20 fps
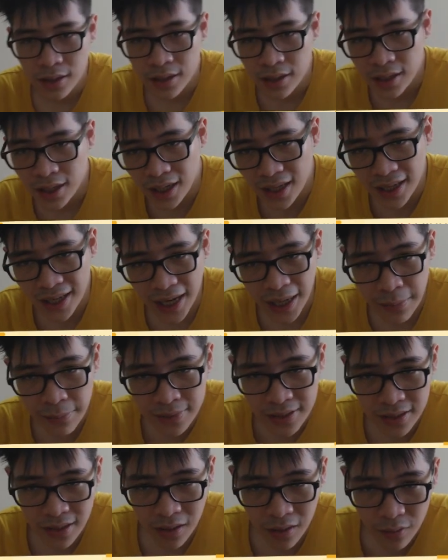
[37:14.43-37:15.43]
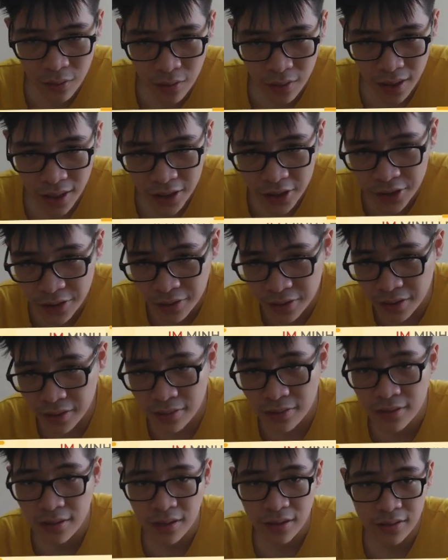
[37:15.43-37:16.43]
In the game, so King H2
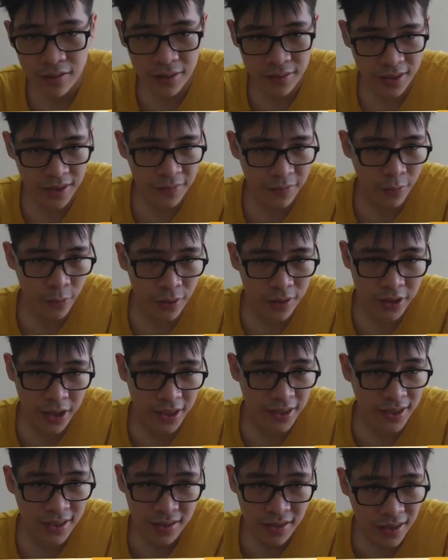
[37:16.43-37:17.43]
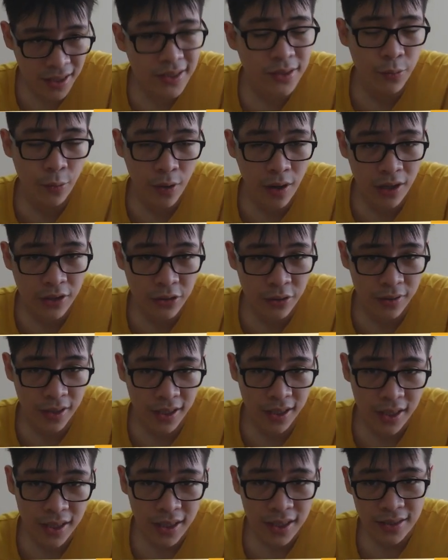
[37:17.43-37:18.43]
to C4 checks. This is wrong actually.
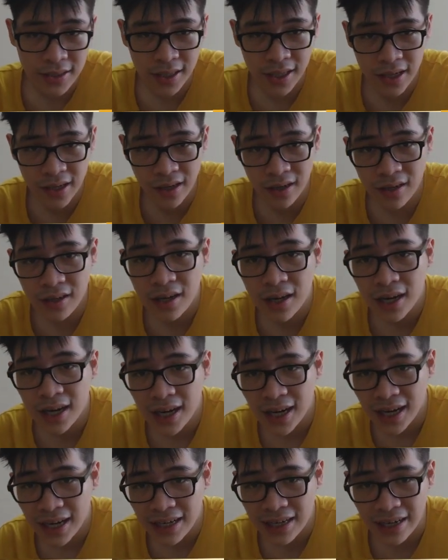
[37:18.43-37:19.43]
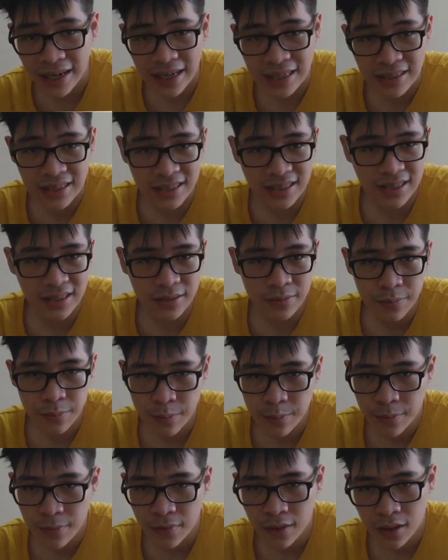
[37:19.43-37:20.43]
Take here, Knight A6.
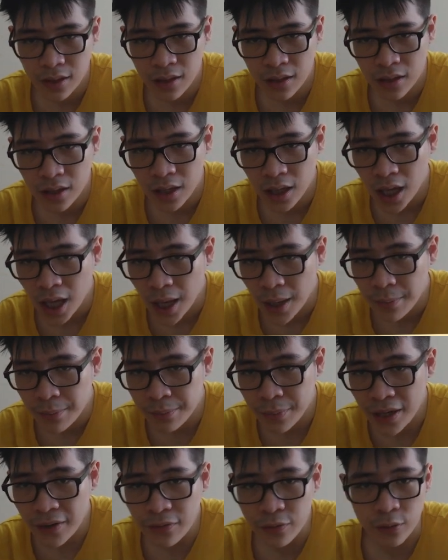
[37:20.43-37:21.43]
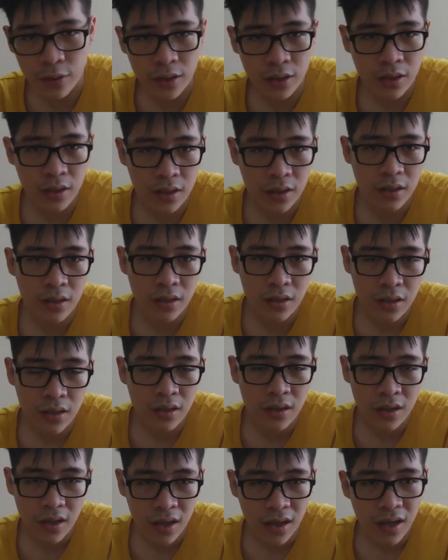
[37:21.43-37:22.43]
B4.
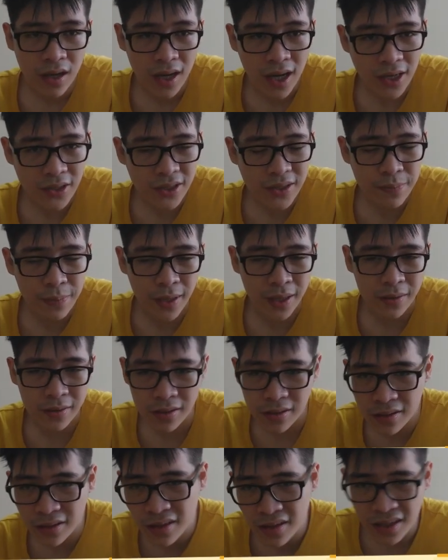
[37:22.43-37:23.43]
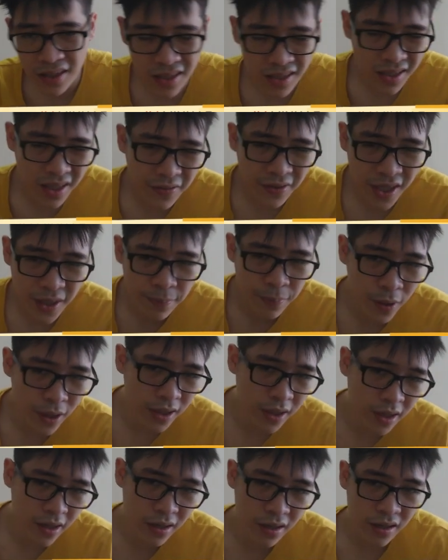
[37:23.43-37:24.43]
I just like defend a pawn
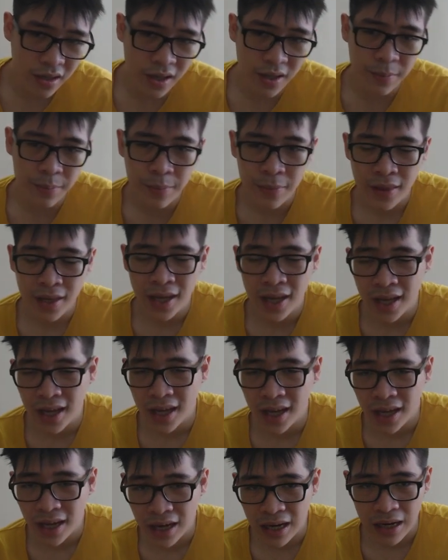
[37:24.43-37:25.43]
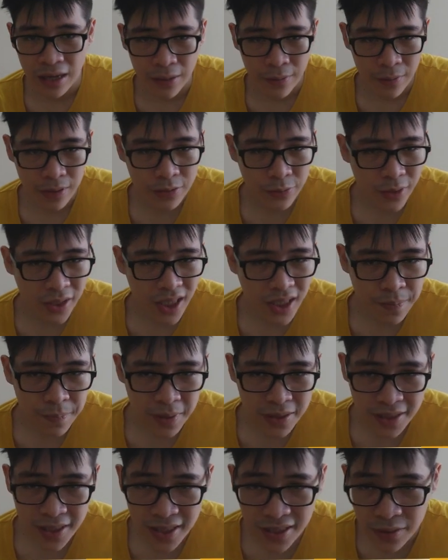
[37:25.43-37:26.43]
here, frustrate his
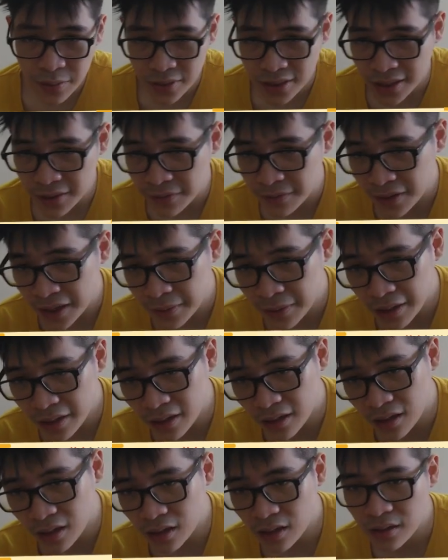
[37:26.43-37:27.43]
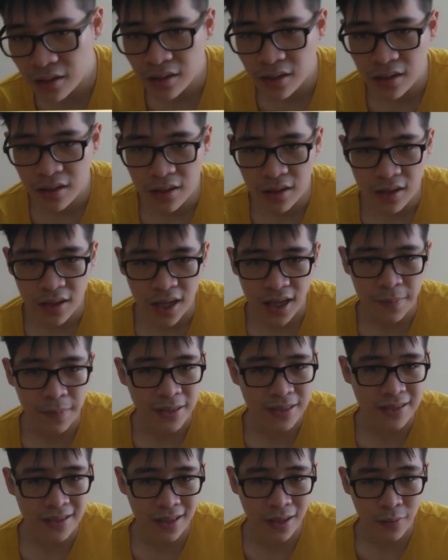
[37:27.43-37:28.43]
pieces with C5 here, and play
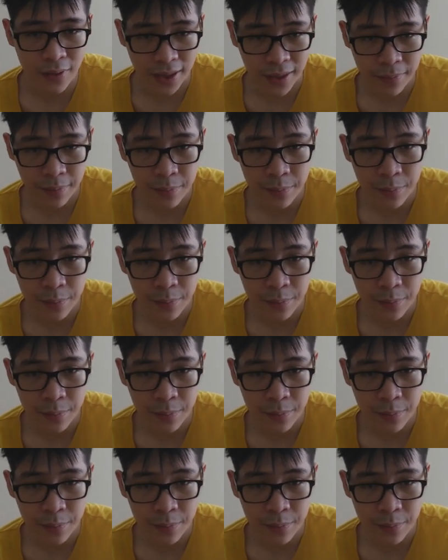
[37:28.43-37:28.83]
slowly.